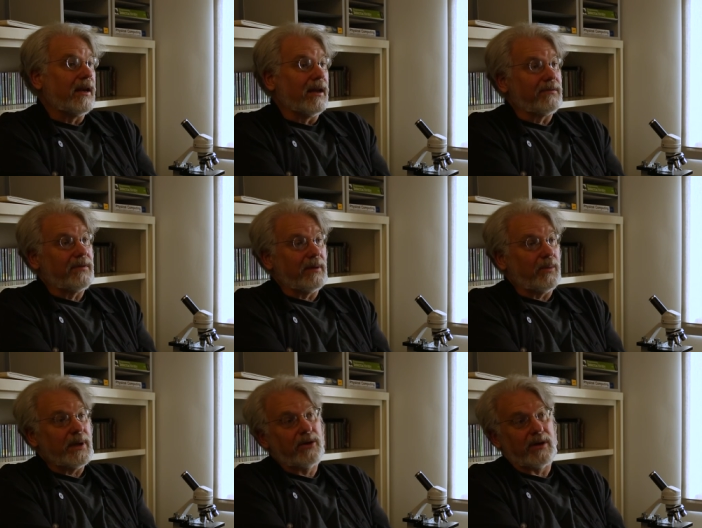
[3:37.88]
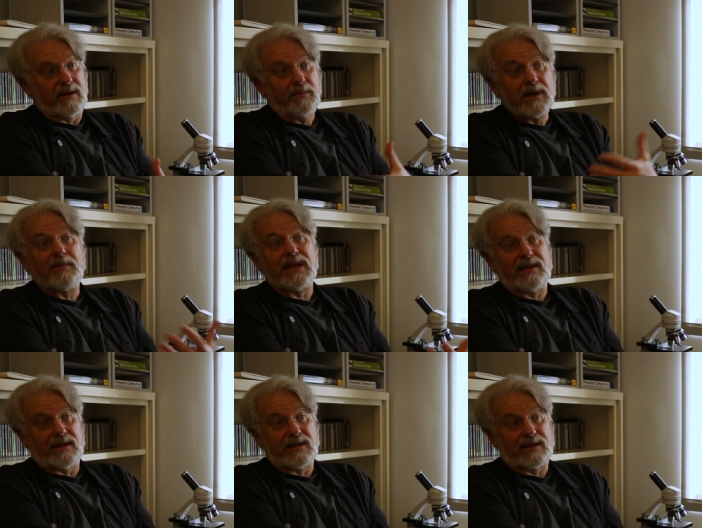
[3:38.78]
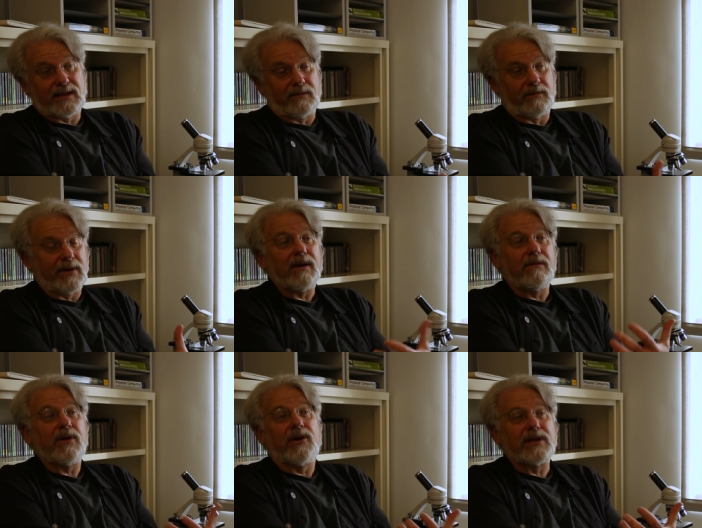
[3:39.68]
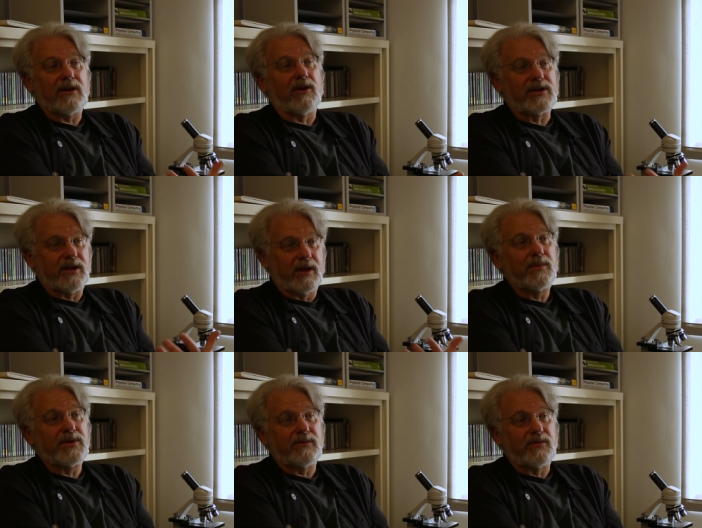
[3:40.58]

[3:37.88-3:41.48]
enough that we could implement this in very, very large numbers of